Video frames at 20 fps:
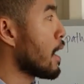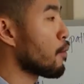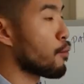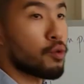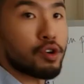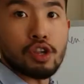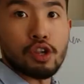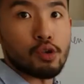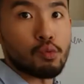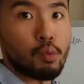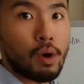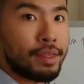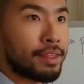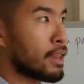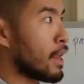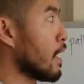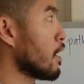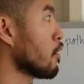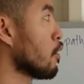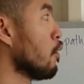which is 1
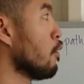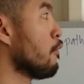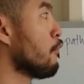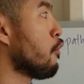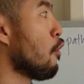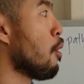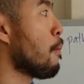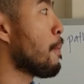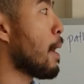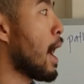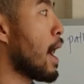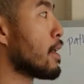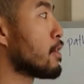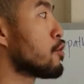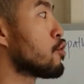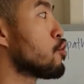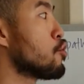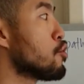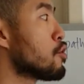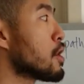cycle, 4 pi,
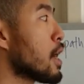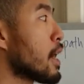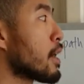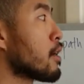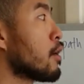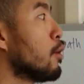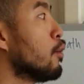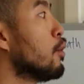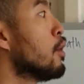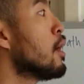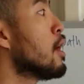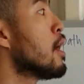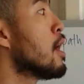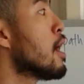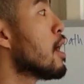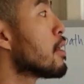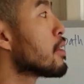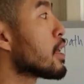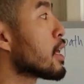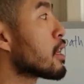2 cycle,
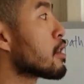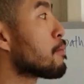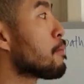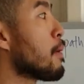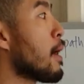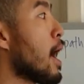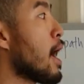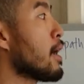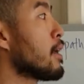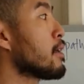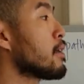6 pi,